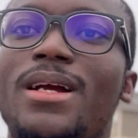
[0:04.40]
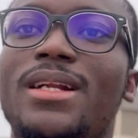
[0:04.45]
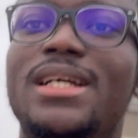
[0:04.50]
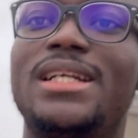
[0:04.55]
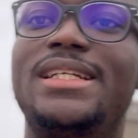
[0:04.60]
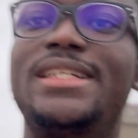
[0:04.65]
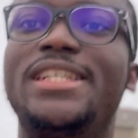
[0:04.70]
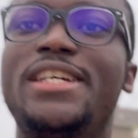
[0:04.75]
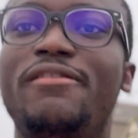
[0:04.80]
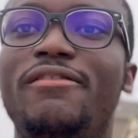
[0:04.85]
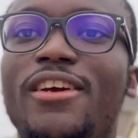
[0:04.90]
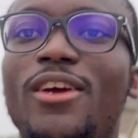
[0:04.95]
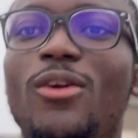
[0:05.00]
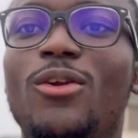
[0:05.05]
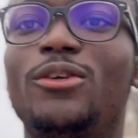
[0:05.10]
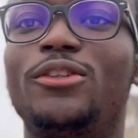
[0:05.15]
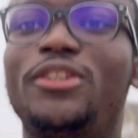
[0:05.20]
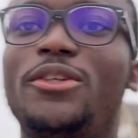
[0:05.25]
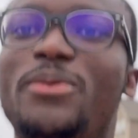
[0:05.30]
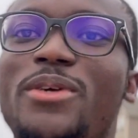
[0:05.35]
The DV
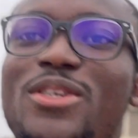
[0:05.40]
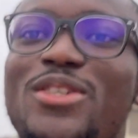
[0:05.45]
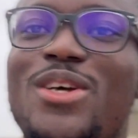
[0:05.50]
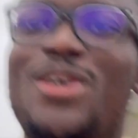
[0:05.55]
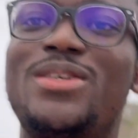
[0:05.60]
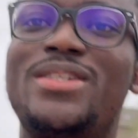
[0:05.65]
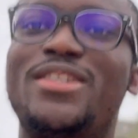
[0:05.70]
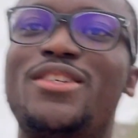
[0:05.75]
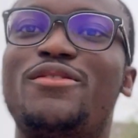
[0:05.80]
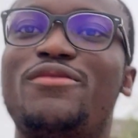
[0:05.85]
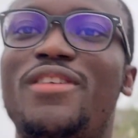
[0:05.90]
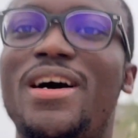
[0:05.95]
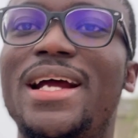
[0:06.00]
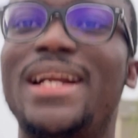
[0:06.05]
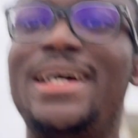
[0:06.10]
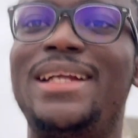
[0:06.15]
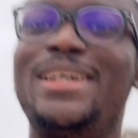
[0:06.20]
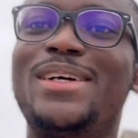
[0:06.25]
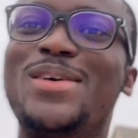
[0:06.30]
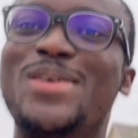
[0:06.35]
lottery results is
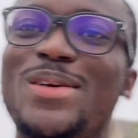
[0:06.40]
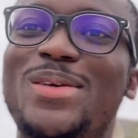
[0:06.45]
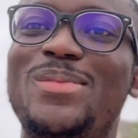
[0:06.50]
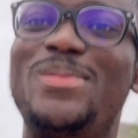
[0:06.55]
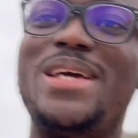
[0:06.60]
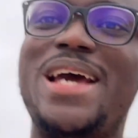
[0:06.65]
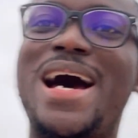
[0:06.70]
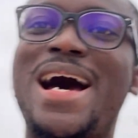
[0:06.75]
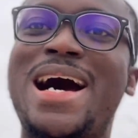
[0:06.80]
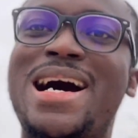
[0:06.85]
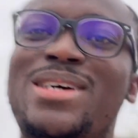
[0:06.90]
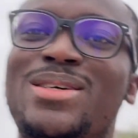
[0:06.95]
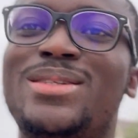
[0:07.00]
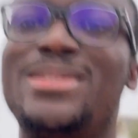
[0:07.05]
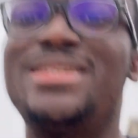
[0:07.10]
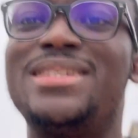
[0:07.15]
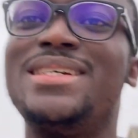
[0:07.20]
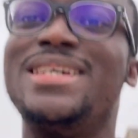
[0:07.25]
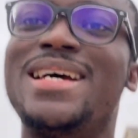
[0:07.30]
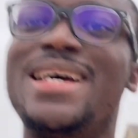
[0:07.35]
finally going to be out.
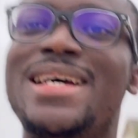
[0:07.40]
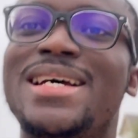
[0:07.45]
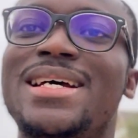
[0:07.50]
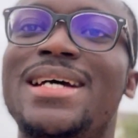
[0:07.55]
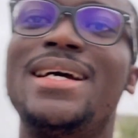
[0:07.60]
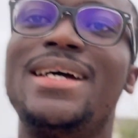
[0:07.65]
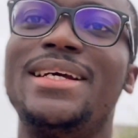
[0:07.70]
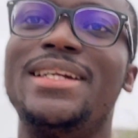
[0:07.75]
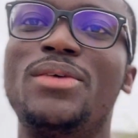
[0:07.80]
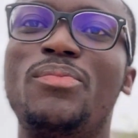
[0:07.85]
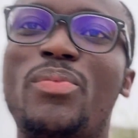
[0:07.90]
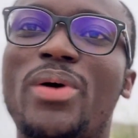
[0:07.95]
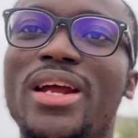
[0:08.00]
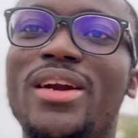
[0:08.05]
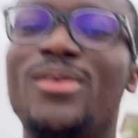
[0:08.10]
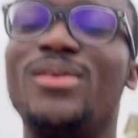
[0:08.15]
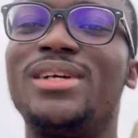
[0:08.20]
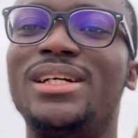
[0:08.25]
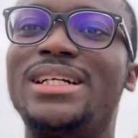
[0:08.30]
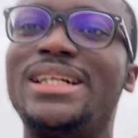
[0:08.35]

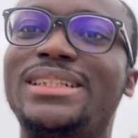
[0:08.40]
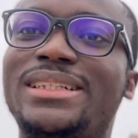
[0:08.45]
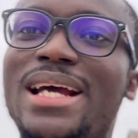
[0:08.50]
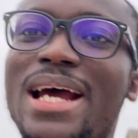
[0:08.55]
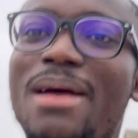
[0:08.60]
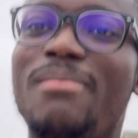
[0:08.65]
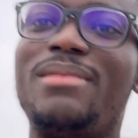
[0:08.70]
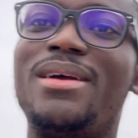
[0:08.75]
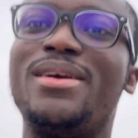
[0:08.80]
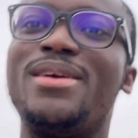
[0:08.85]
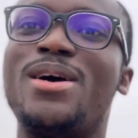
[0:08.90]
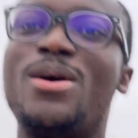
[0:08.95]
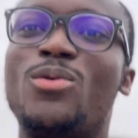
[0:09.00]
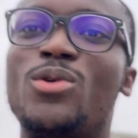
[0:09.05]
Depending on the time that you're